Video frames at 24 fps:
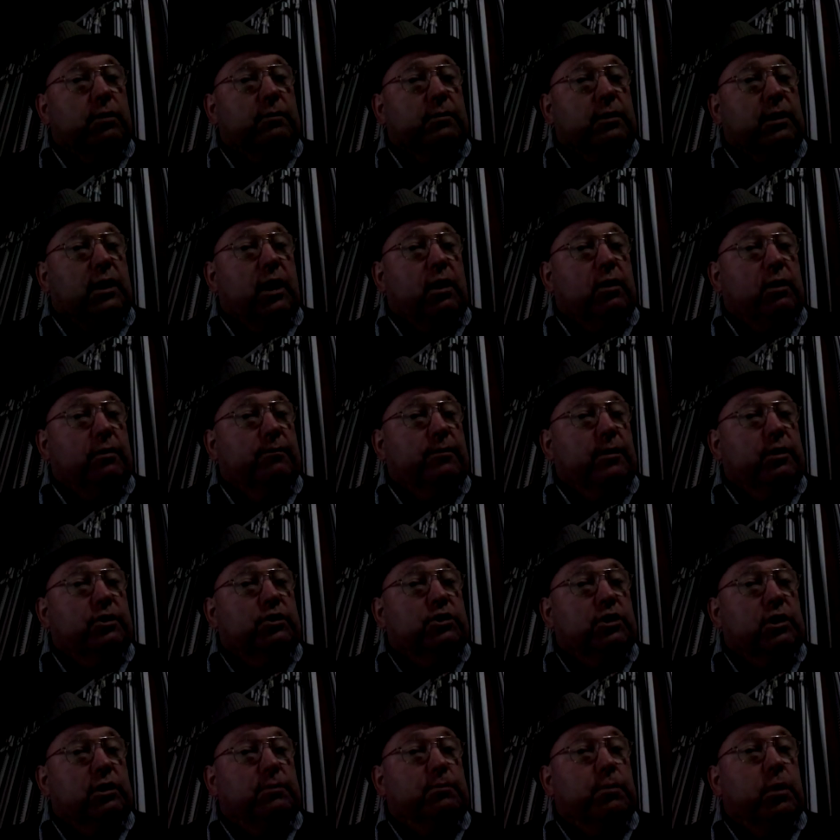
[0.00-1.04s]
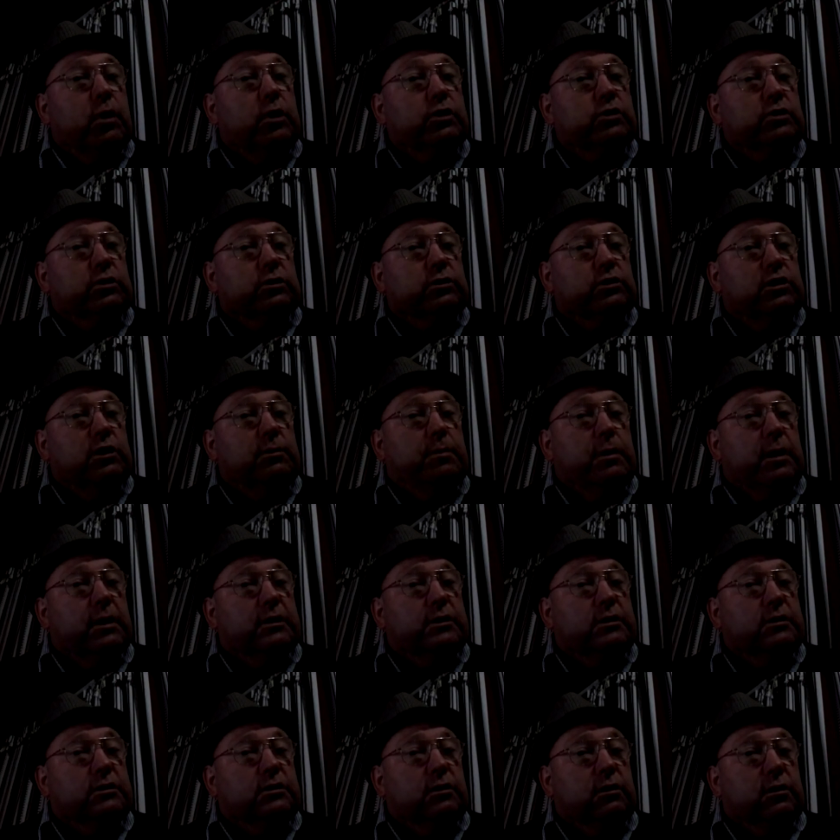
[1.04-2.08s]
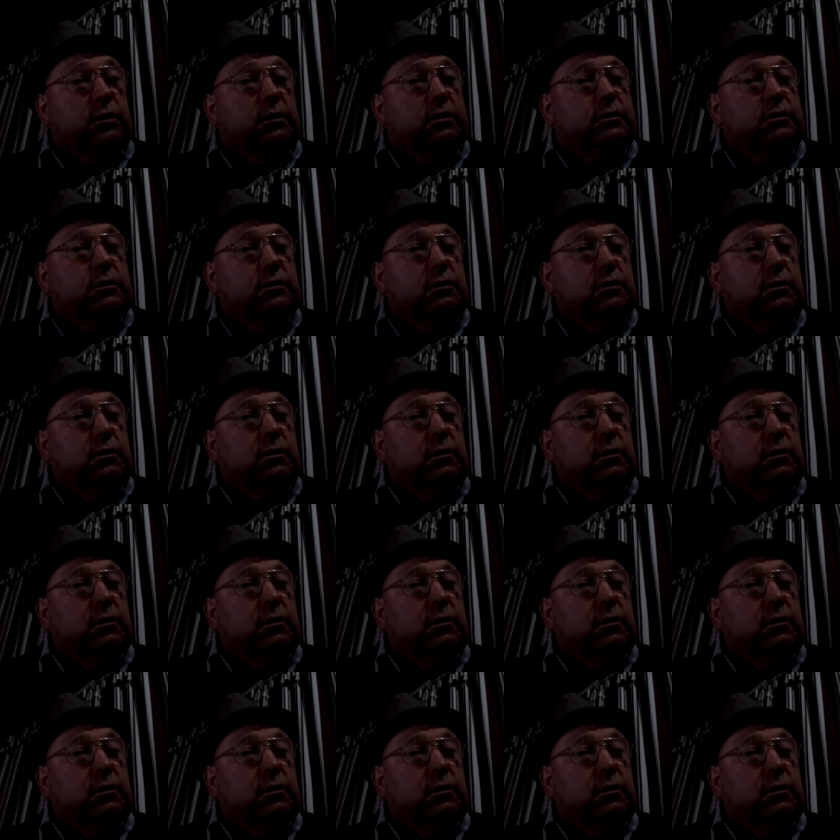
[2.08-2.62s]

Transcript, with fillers: even carry eventually personal GPSs on us.